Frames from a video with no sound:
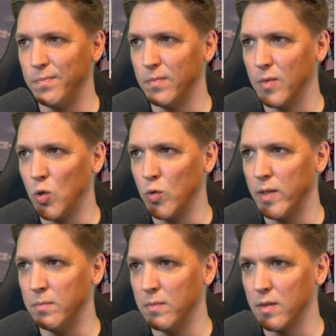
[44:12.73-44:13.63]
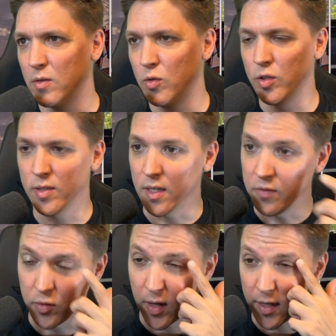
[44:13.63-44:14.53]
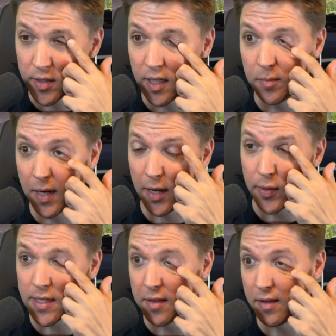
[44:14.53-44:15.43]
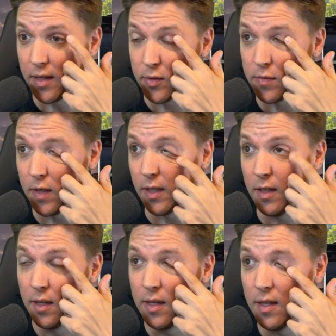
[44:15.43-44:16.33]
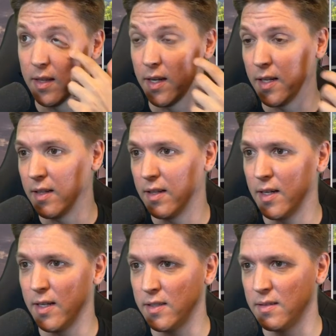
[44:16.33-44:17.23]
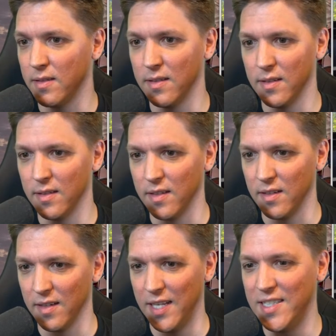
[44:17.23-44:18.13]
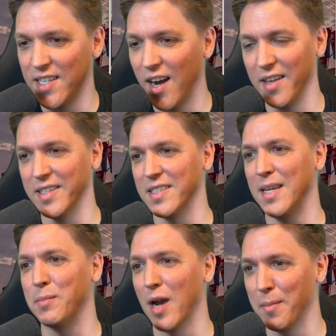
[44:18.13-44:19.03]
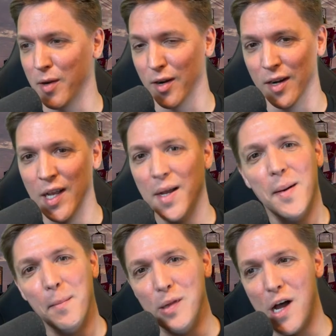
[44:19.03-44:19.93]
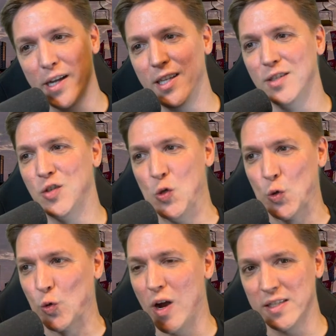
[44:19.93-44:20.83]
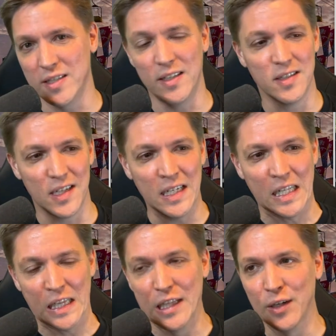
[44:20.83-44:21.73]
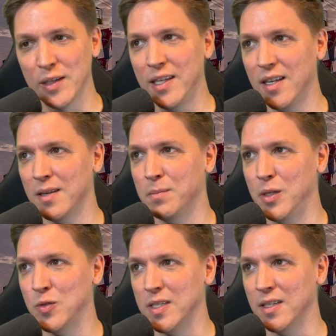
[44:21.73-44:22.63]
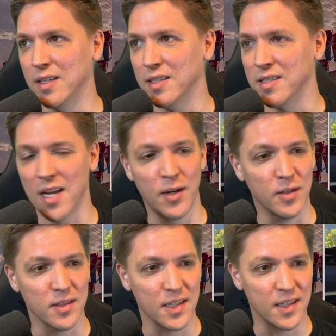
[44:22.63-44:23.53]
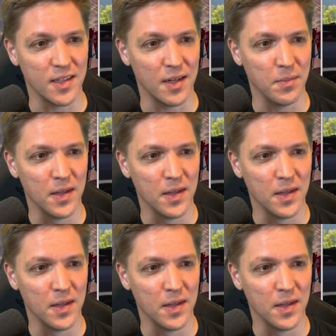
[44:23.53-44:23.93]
Hold yourself to a higher standard. But anyways, I thought that was funny that I saw the same cop car blocking two crossings and clearly abusing his sirens that time.